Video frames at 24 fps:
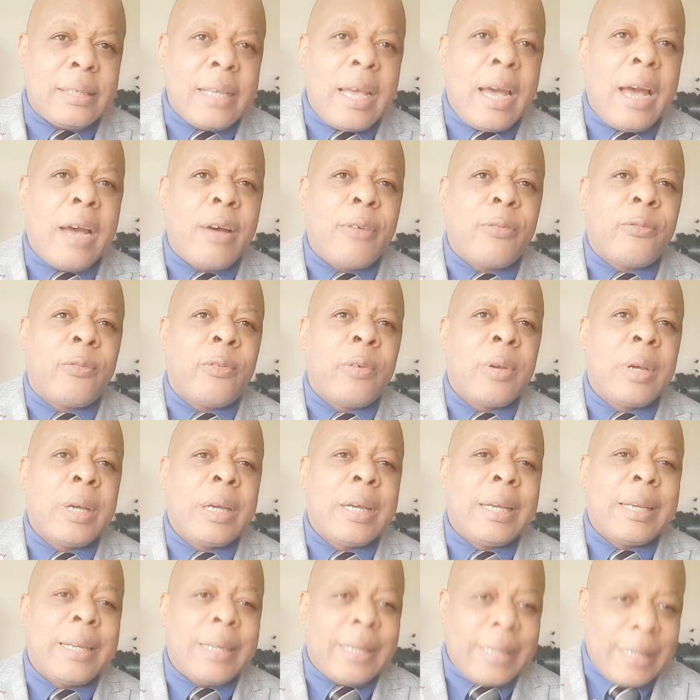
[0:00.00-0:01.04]
They have
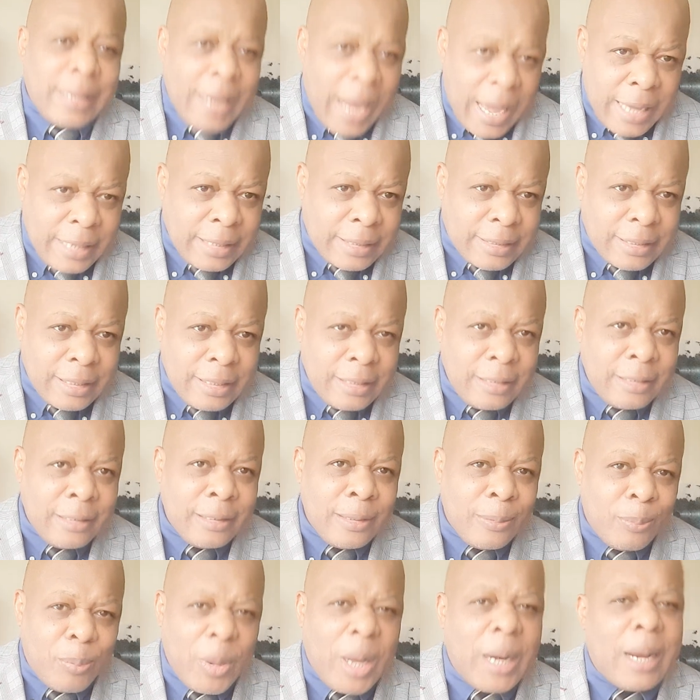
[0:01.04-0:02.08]

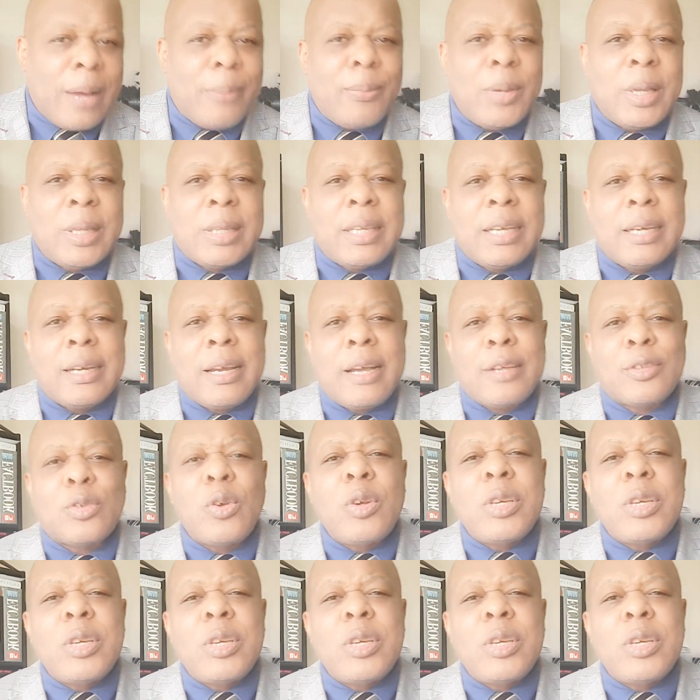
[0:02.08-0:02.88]
19 parliamentarians.